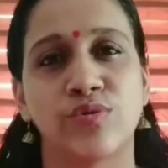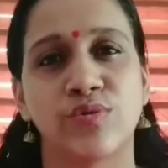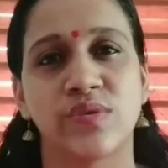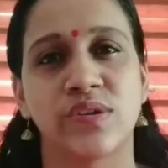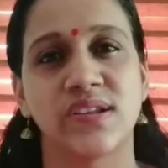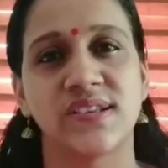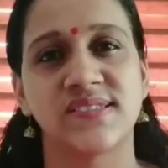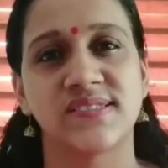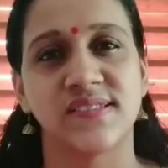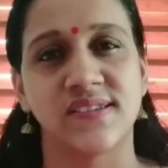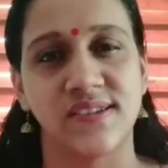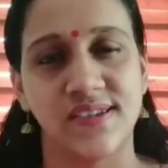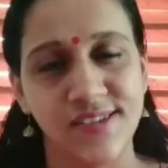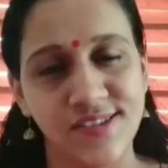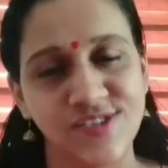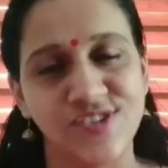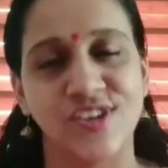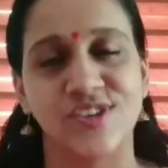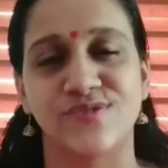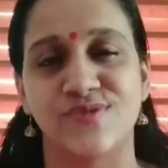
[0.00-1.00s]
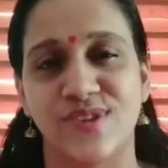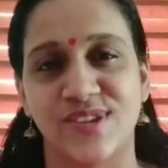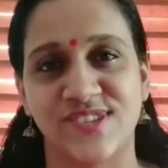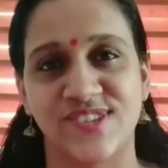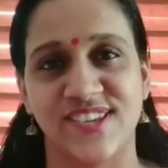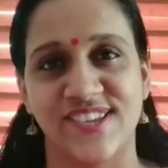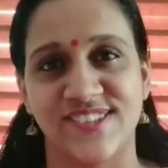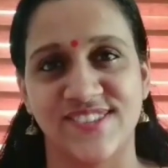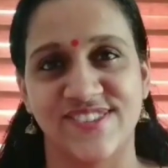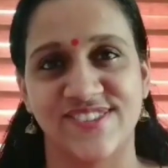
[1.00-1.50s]
or less a generic
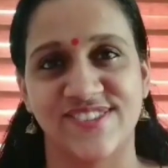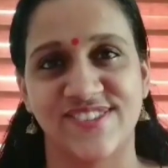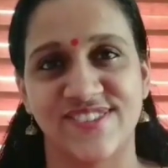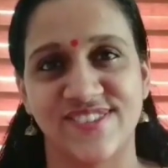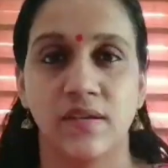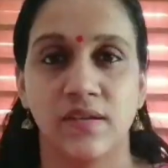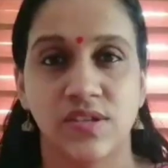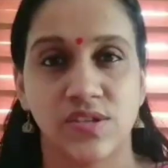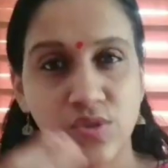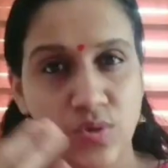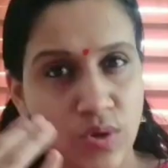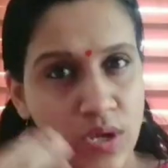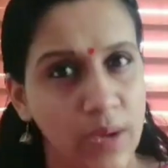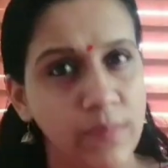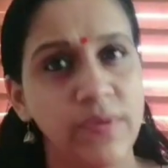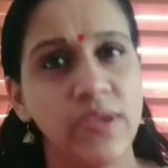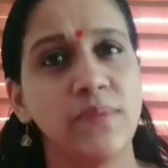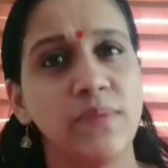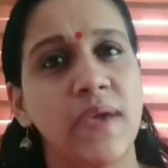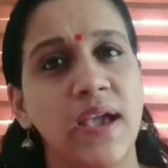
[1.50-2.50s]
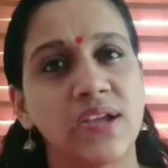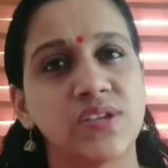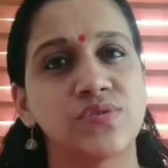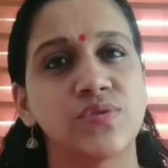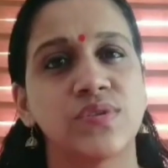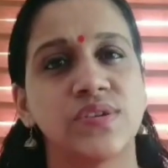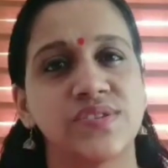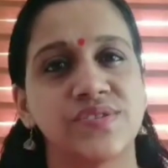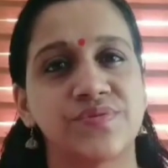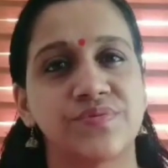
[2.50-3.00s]
sense. So coming back
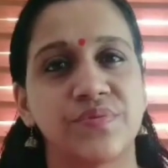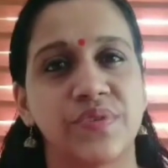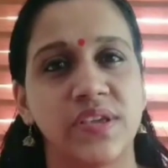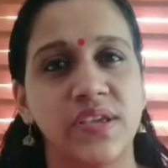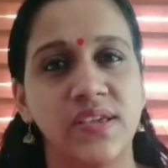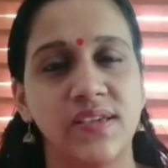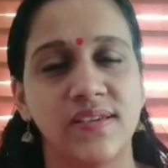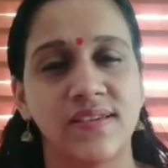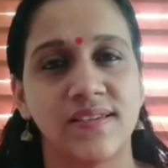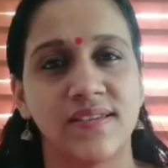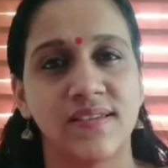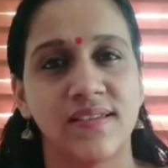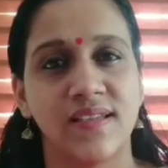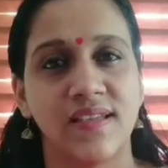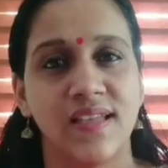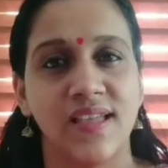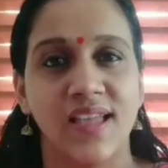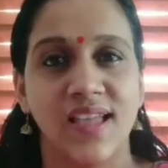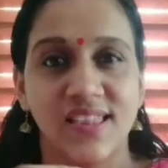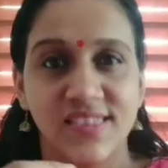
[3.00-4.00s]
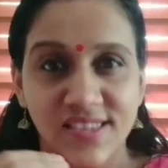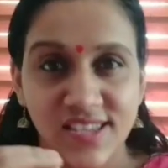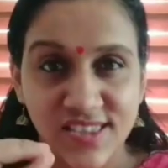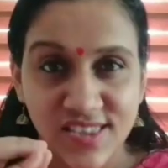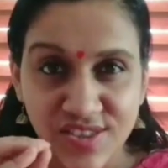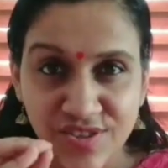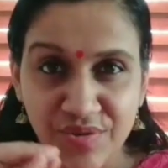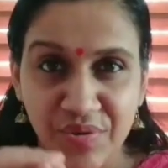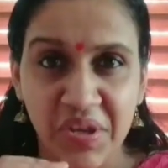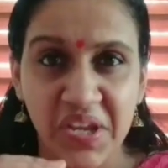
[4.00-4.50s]
to history, the
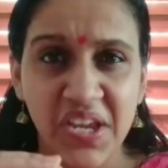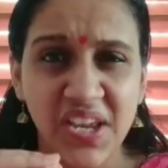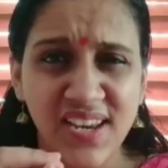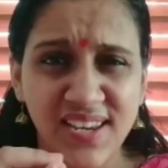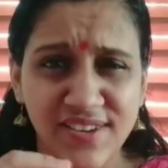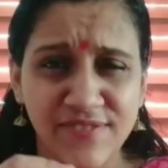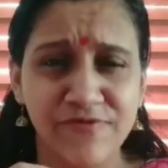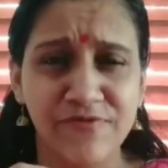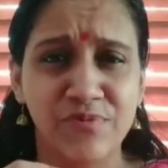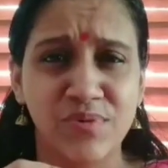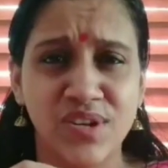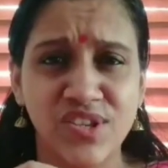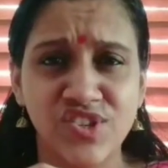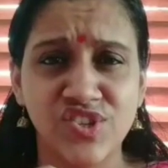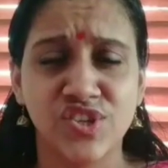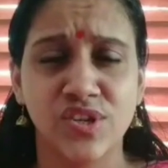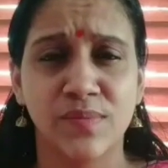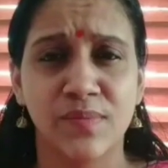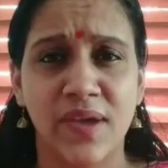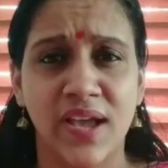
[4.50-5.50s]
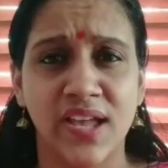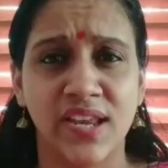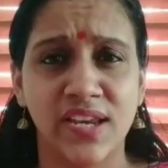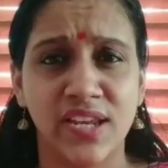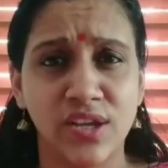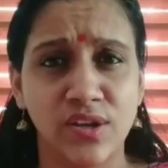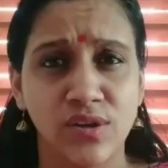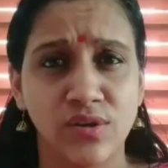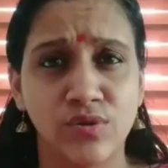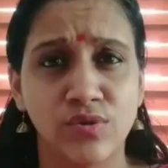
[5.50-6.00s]
3 different
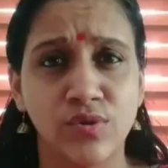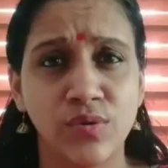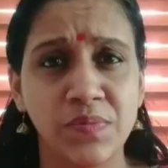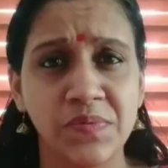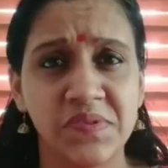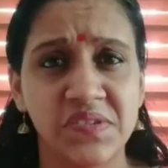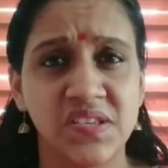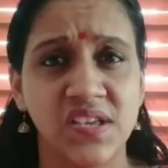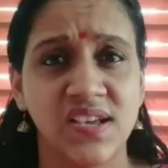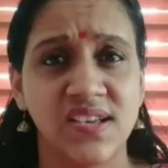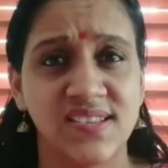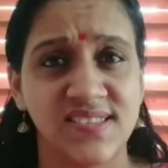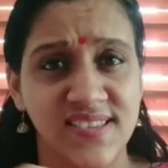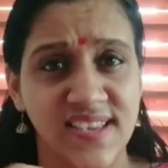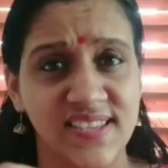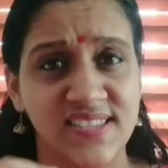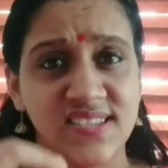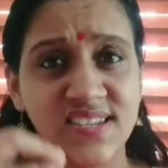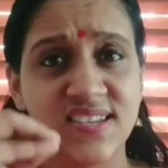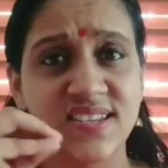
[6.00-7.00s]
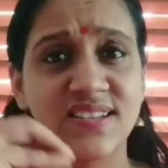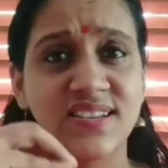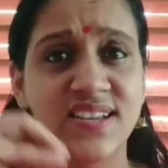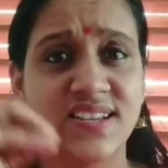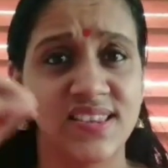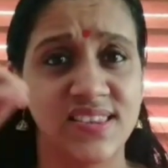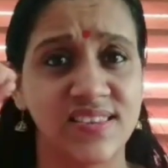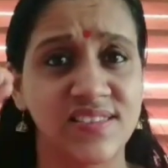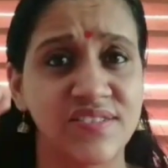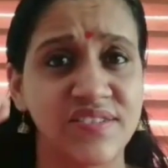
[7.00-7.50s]
Germanic groups settled
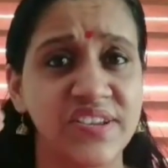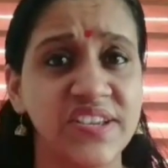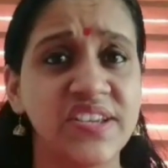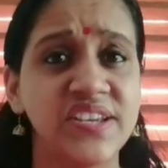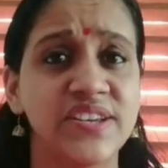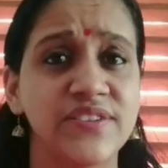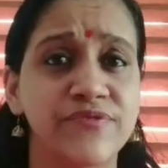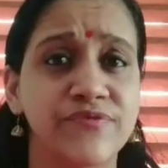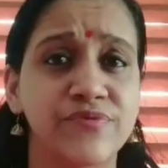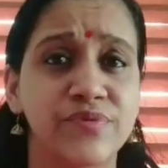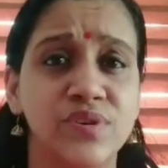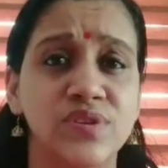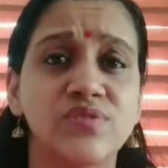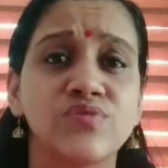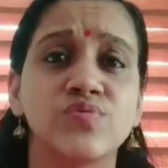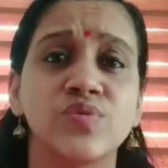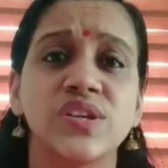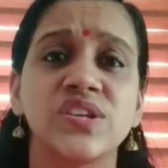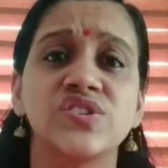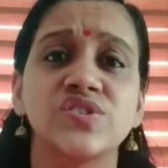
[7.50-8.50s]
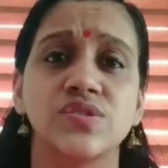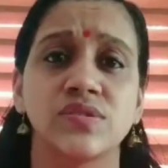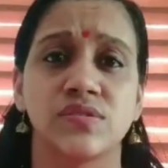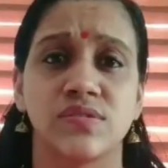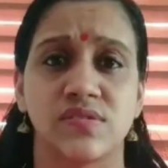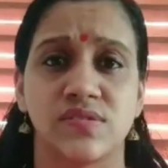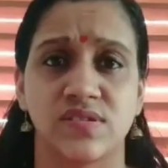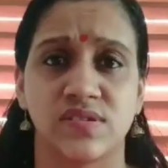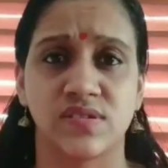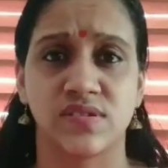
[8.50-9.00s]
at 3 different
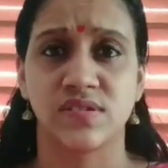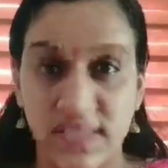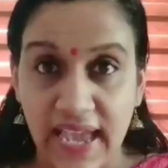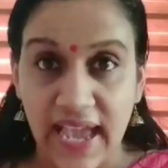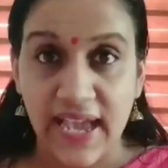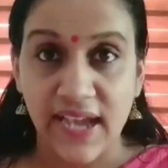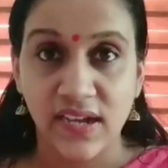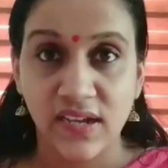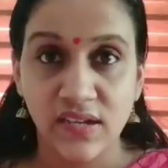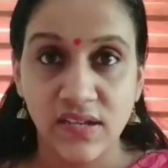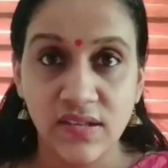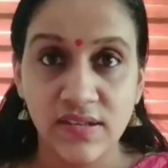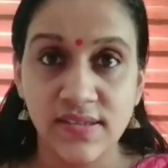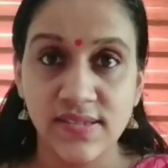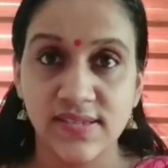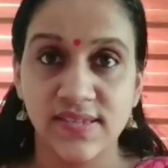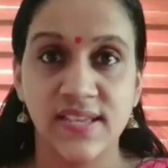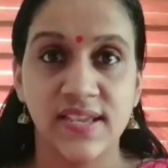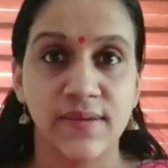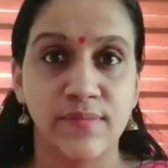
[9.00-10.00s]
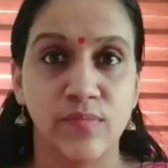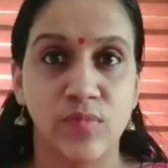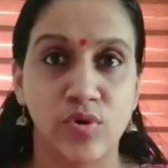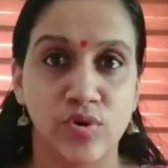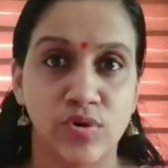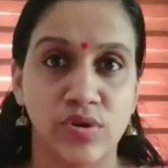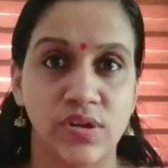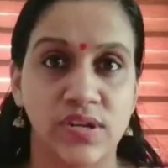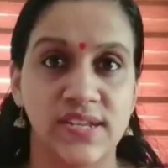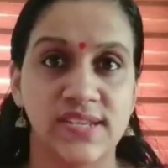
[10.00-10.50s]
regions. The Angles, they
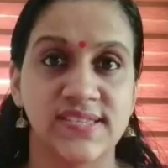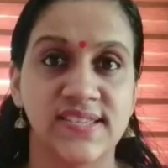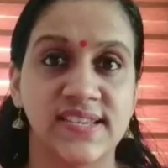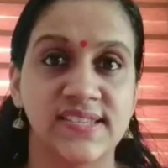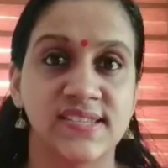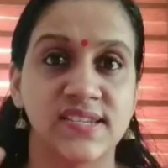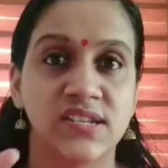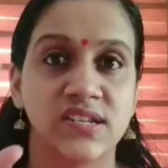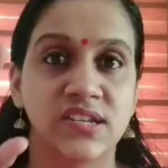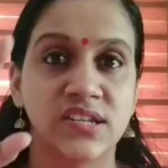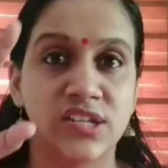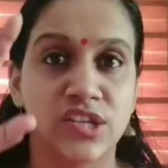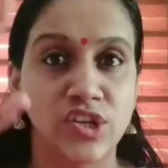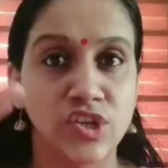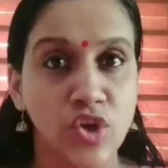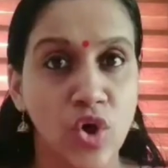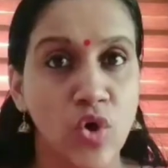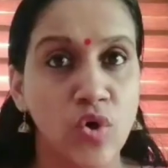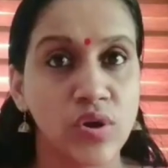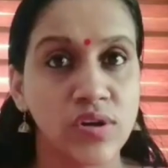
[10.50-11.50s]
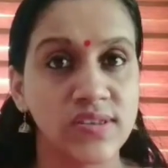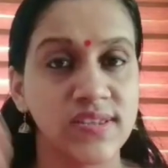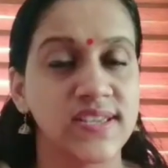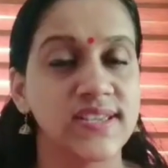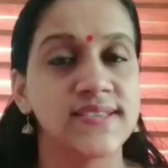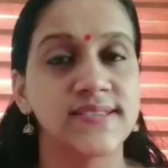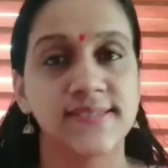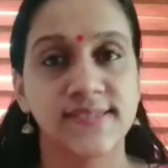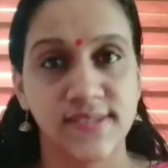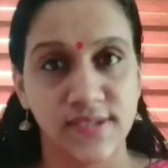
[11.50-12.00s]
more or less settled in the
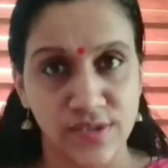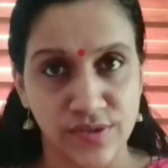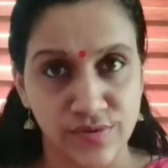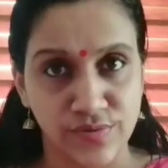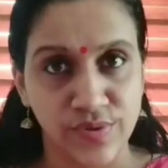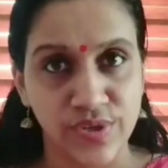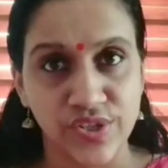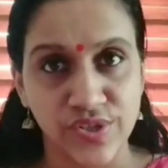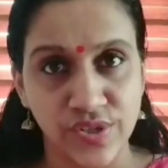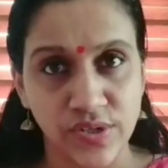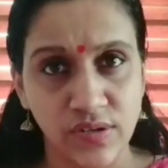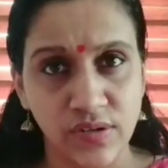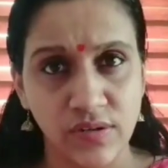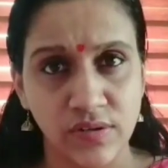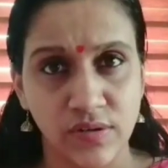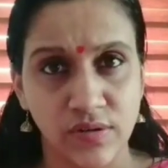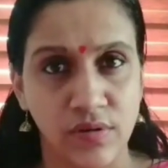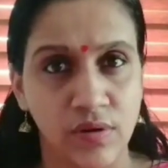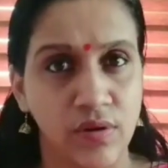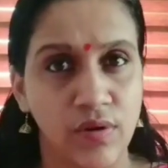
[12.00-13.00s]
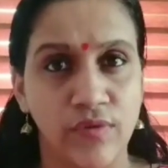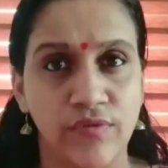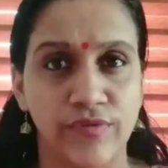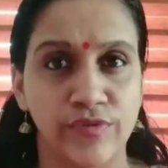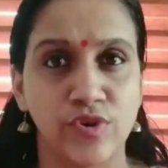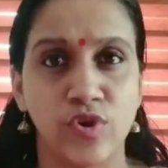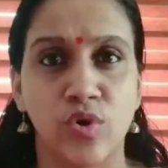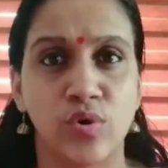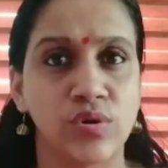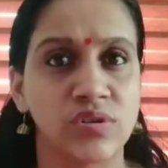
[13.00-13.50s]
northeastern region
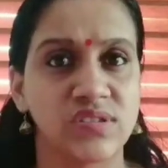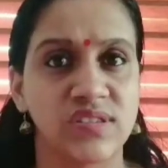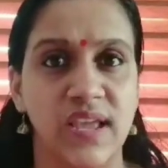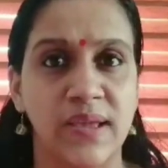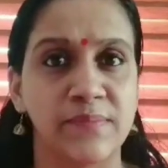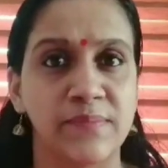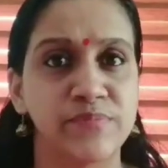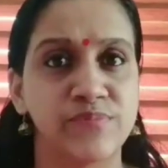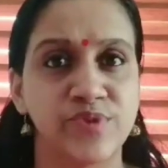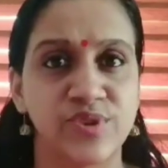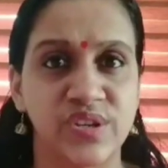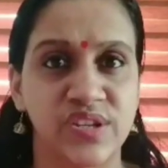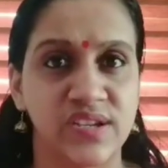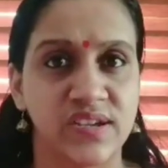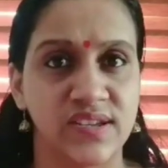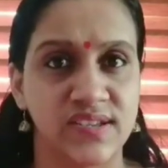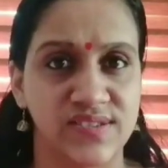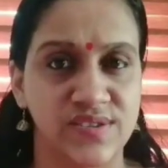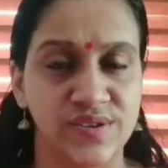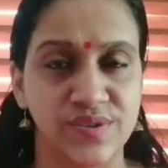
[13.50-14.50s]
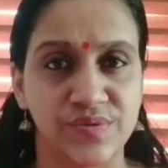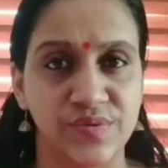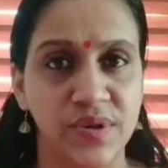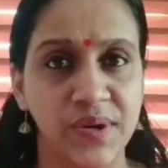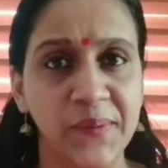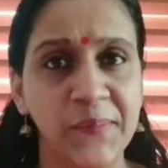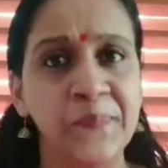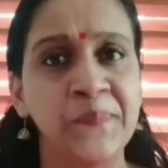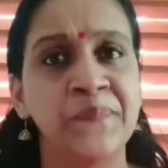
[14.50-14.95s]
of Northumbria, etc.